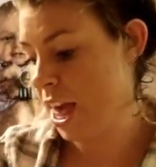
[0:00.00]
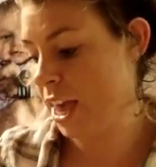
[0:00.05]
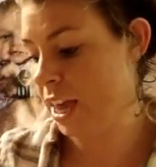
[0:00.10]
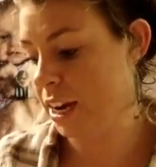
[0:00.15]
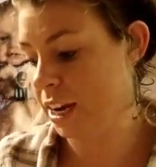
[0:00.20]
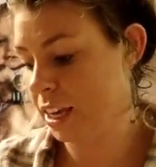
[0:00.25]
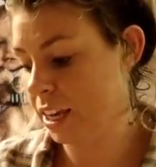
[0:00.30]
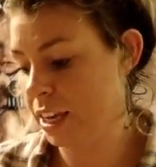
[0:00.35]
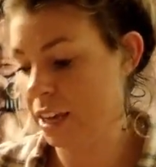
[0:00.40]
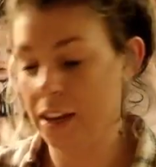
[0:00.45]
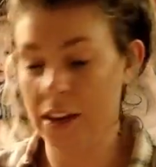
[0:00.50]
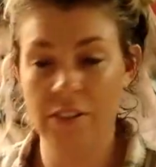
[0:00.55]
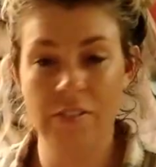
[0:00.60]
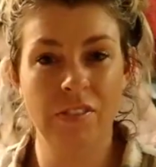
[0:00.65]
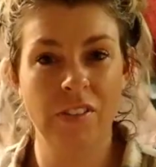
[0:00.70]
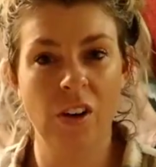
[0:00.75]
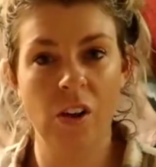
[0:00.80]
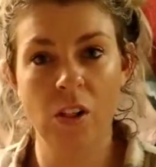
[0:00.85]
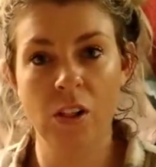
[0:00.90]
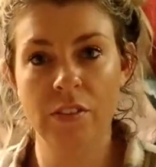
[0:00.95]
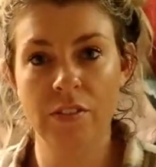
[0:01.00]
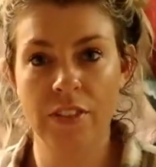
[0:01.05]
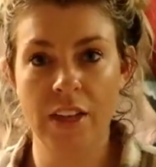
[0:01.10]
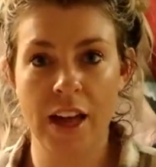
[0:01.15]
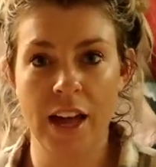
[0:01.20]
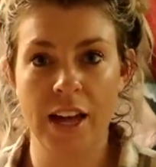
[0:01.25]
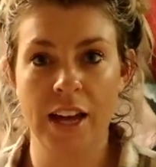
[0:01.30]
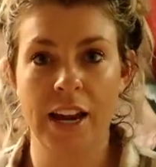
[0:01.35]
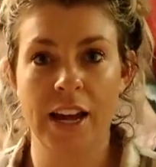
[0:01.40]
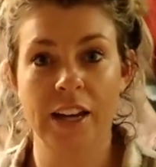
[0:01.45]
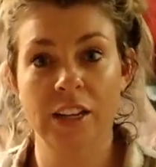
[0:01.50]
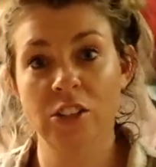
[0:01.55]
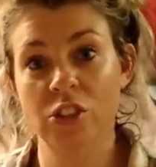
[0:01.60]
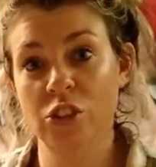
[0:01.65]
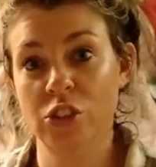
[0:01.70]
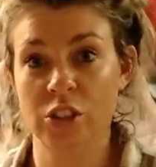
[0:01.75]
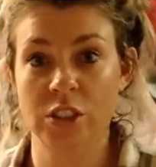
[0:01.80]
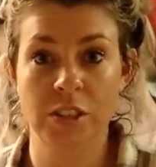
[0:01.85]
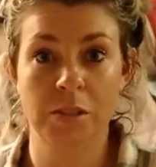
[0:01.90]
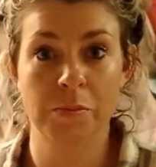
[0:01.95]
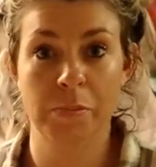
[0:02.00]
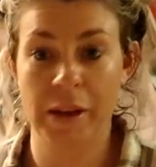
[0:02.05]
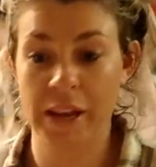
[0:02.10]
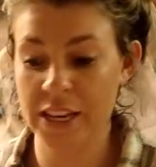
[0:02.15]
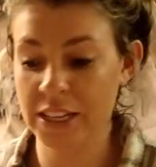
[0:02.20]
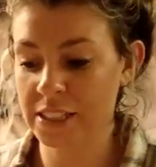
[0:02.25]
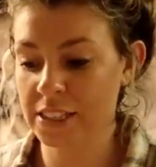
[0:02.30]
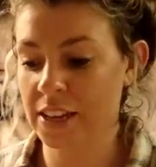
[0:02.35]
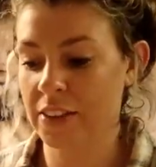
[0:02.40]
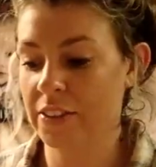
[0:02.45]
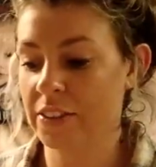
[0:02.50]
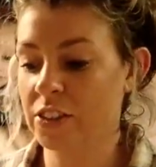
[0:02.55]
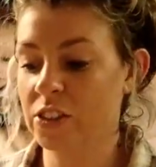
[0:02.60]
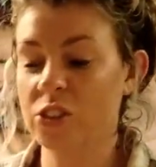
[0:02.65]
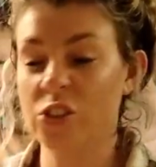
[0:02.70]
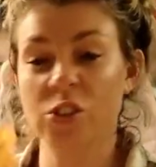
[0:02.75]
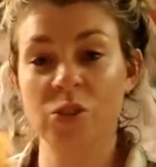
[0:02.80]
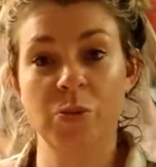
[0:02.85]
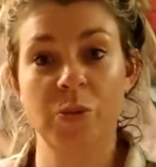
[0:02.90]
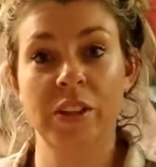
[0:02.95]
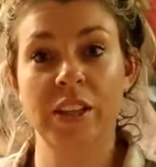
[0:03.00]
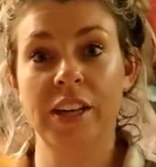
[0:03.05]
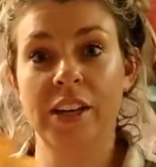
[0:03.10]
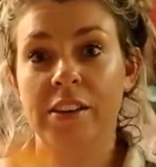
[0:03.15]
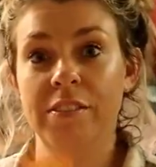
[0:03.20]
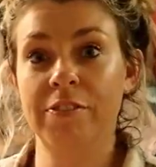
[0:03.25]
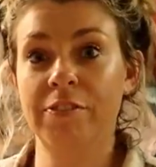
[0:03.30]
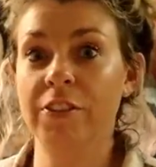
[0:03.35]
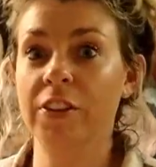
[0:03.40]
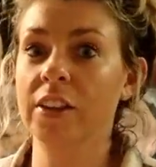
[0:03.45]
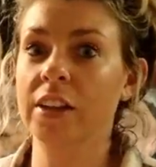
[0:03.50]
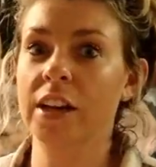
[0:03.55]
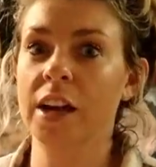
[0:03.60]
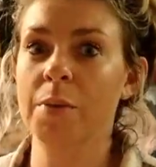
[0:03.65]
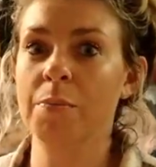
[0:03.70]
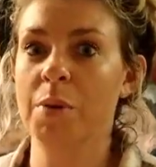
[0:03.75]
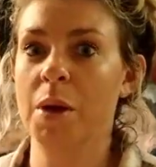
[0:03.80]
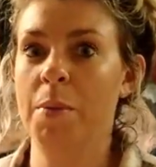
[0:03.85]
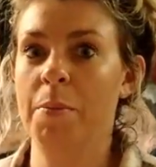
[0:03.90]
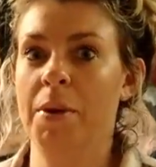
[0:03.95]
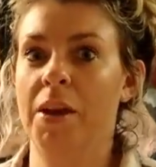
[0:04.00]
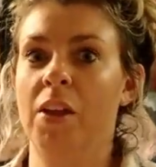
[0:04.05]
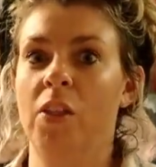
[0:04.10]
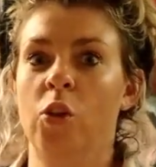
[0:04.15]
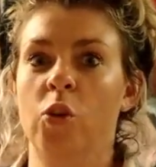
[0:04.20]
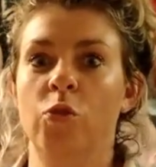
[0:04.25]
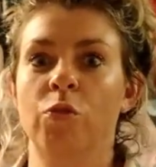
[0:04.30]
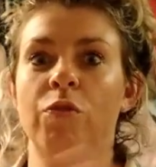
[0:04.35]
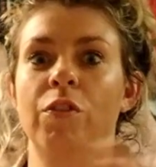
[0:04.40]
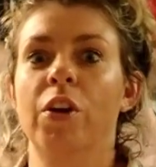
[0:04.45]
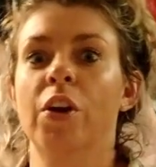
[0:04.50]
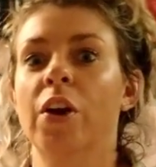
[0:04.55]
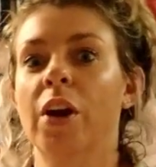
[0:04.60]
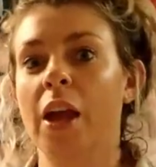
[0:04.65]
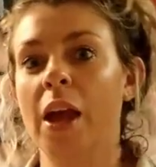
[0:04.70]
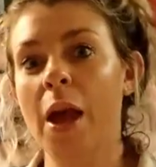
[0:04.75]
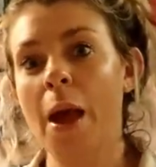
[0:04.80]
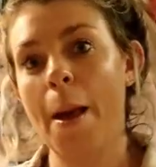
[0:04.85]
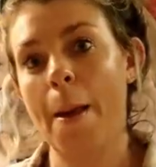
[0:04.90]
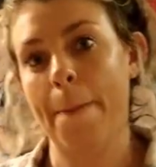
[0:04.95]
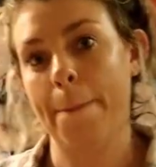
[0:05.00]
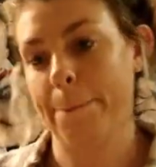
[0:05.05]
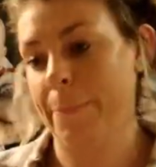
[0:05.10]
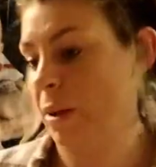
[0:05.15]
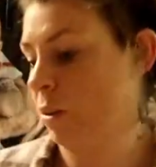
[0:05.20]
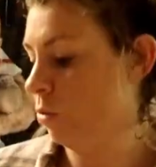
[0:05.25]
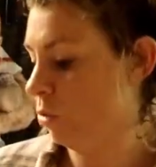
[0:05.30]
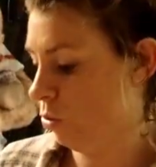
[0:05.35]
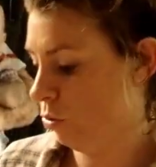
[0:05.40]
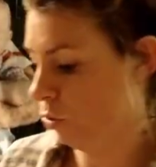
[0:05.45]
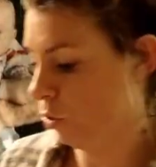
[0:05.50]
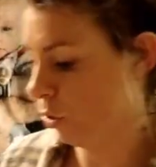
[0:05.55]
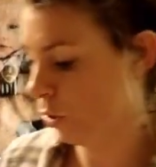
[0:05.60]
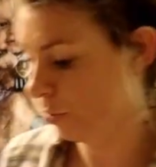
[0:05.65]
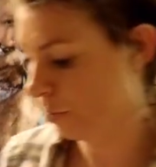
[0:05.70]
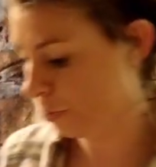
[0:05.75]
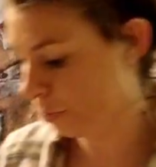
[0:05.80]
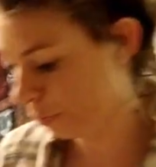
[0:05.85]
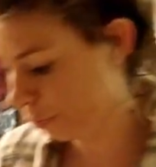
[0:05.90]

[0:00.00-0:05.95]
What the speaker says: any of all of that extra space. And this is just really gonna fill it up and make it look very bountiful.